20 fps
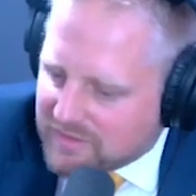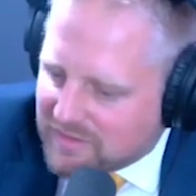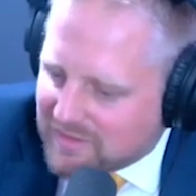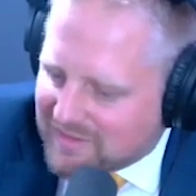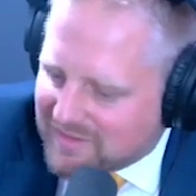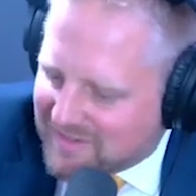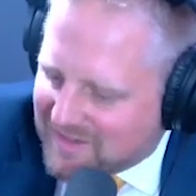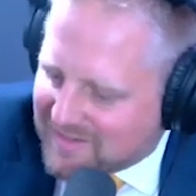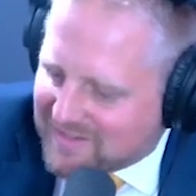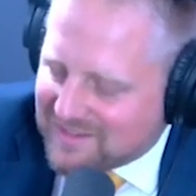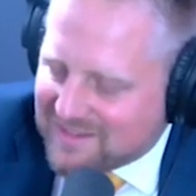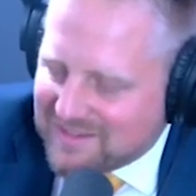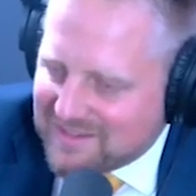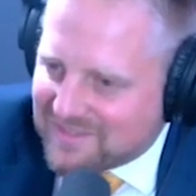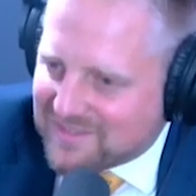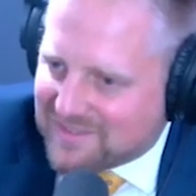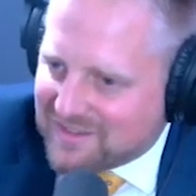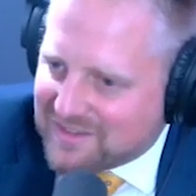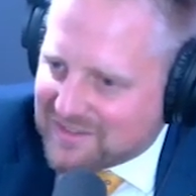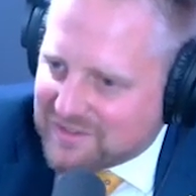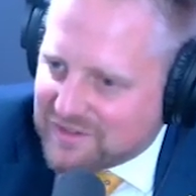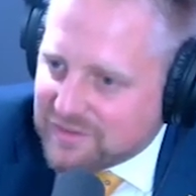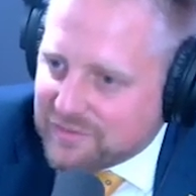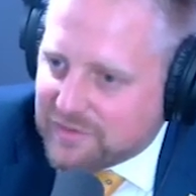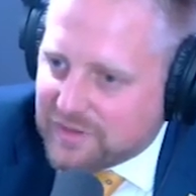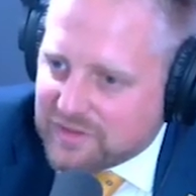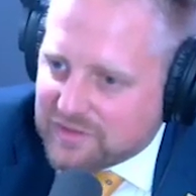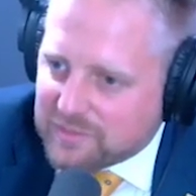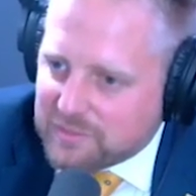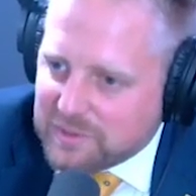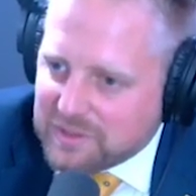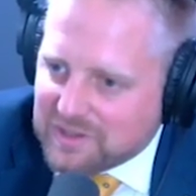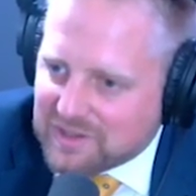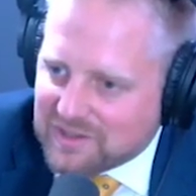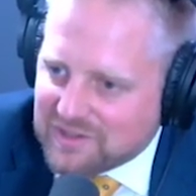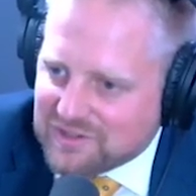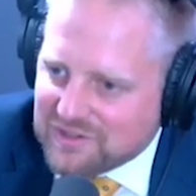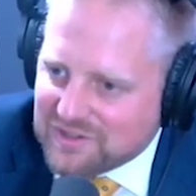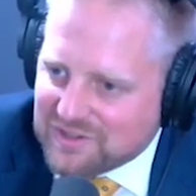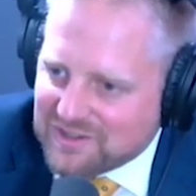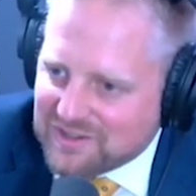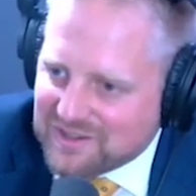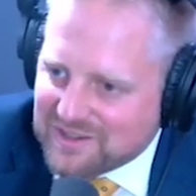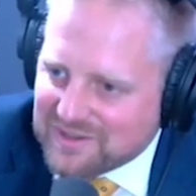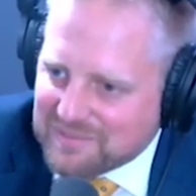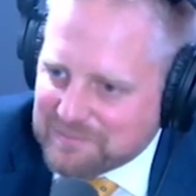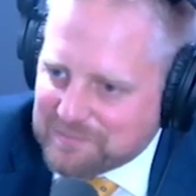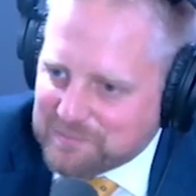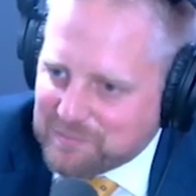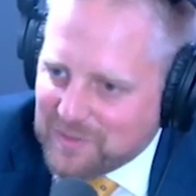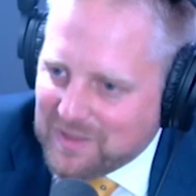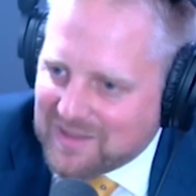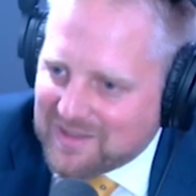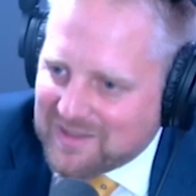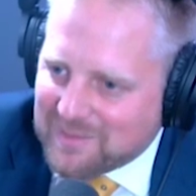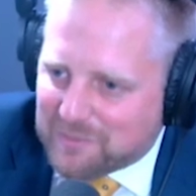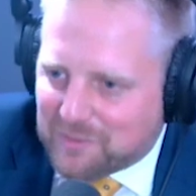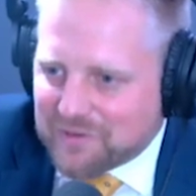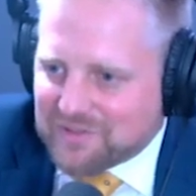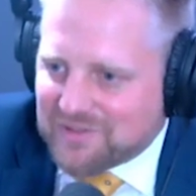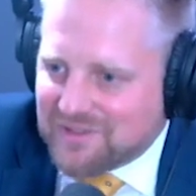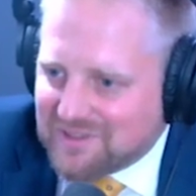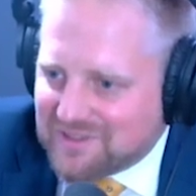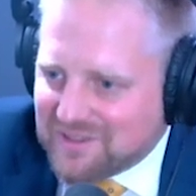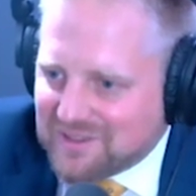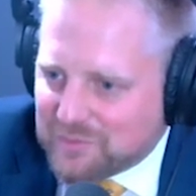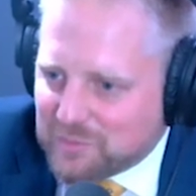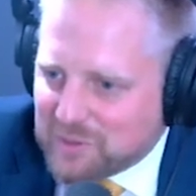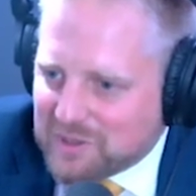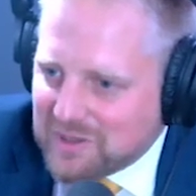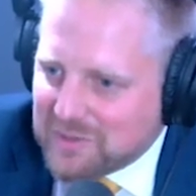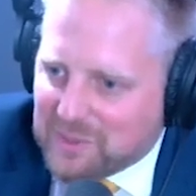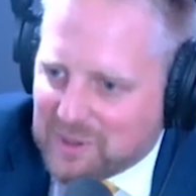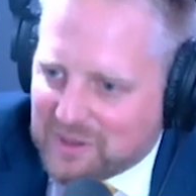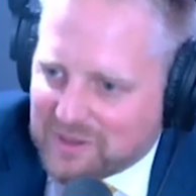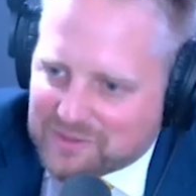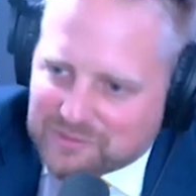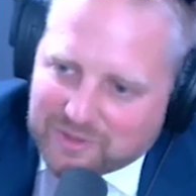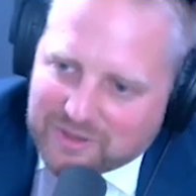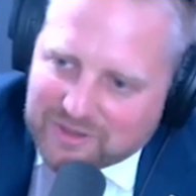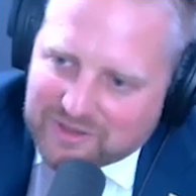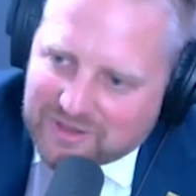that incentive has been actually presented with Liberland, right?